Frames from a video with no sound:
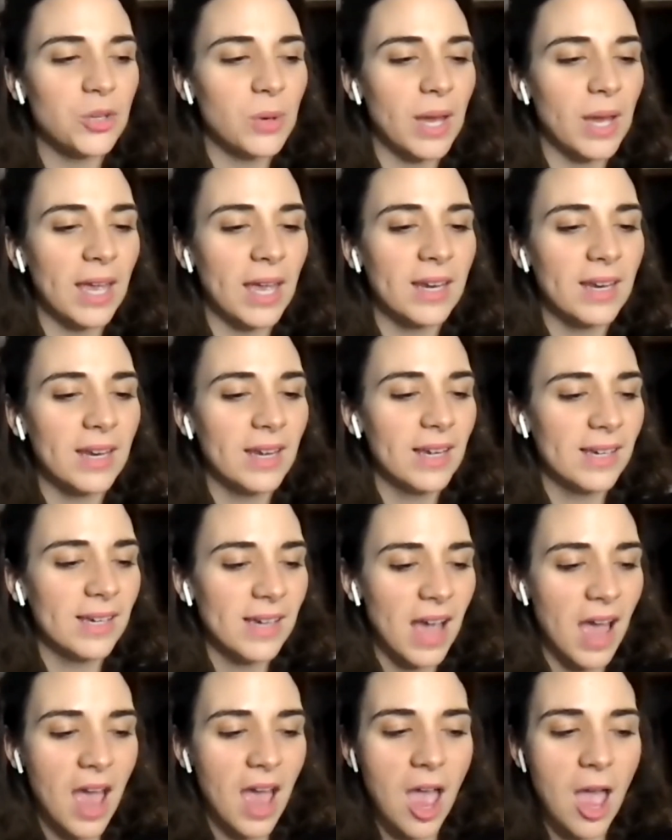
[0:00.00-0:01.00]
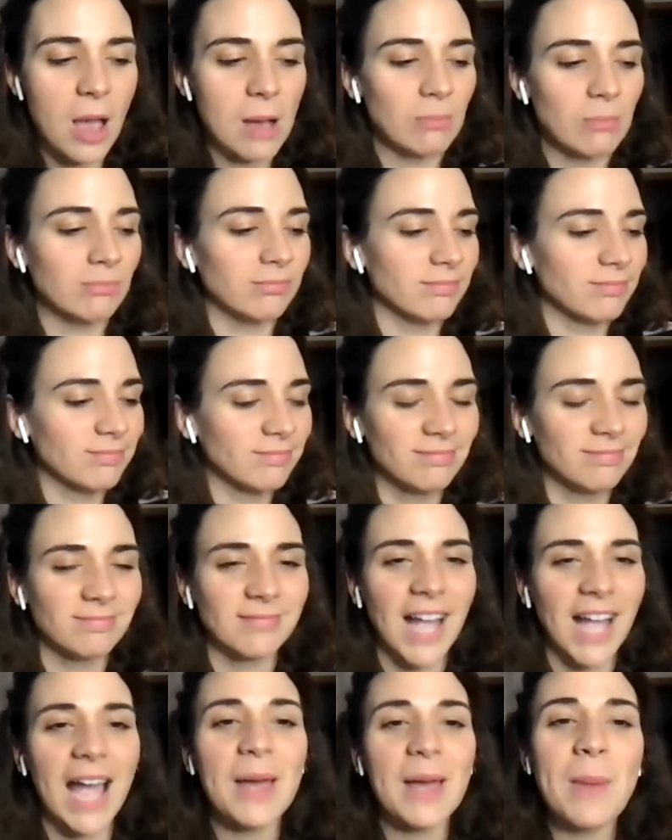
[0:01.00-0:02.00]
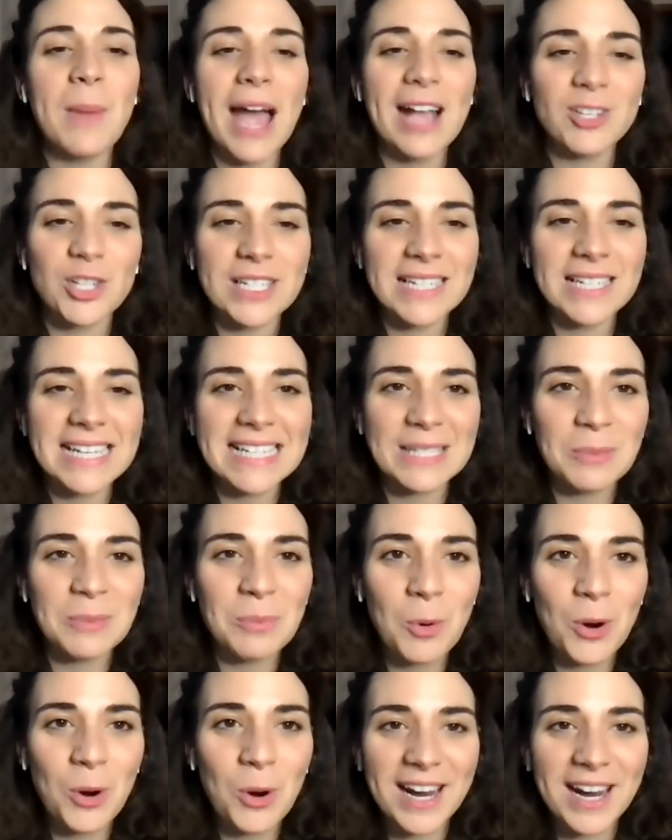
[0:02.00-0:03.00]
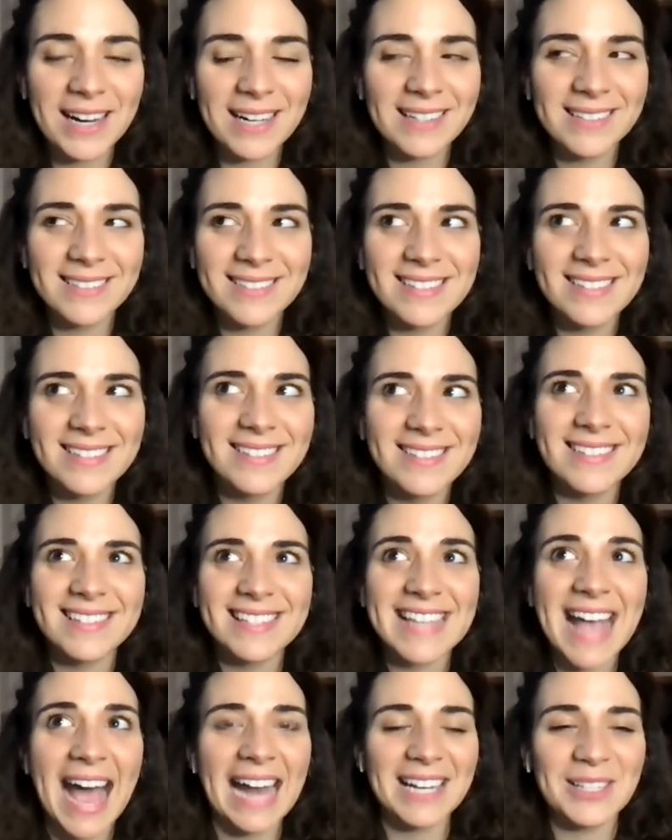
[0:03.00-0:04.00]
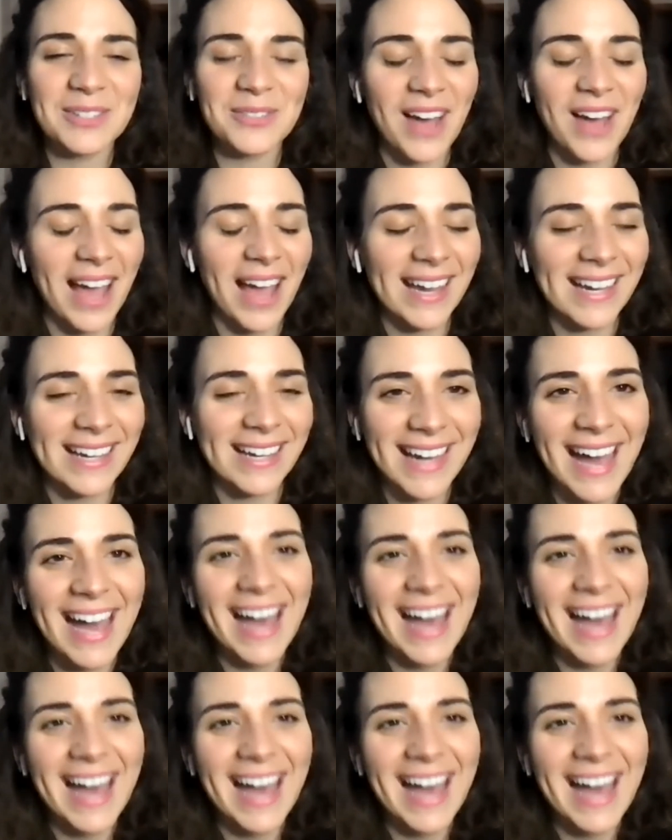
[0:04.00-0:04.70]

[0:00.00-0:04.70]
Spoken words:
to it. I imagine it's more satisfying.